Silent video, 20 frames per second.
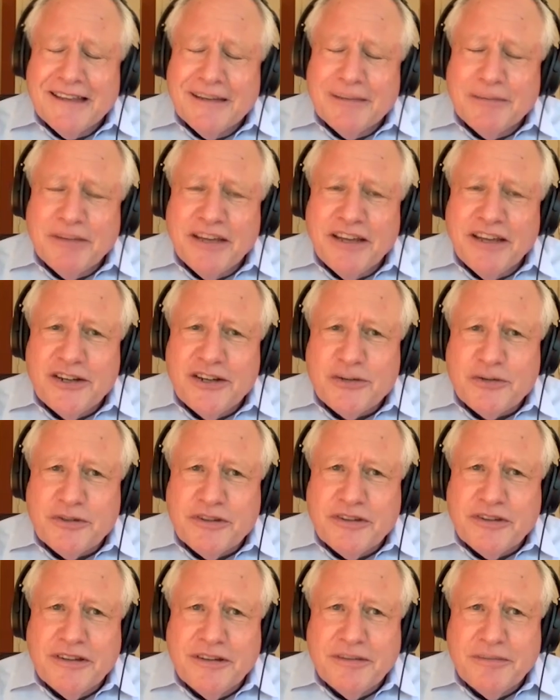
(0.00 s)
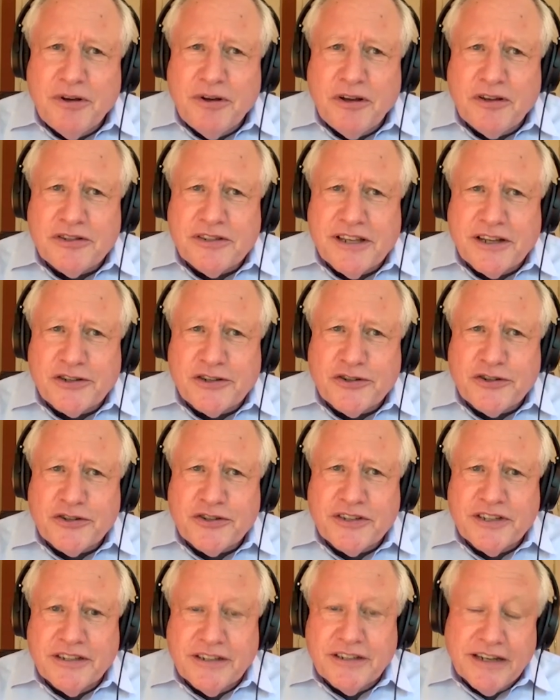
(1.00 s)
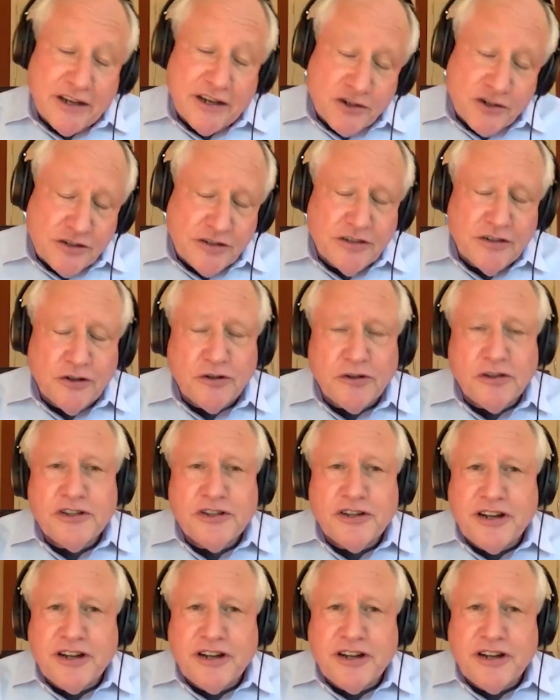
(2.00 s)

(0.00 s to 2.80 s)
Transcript: page with Paul's lectures and actually the earlier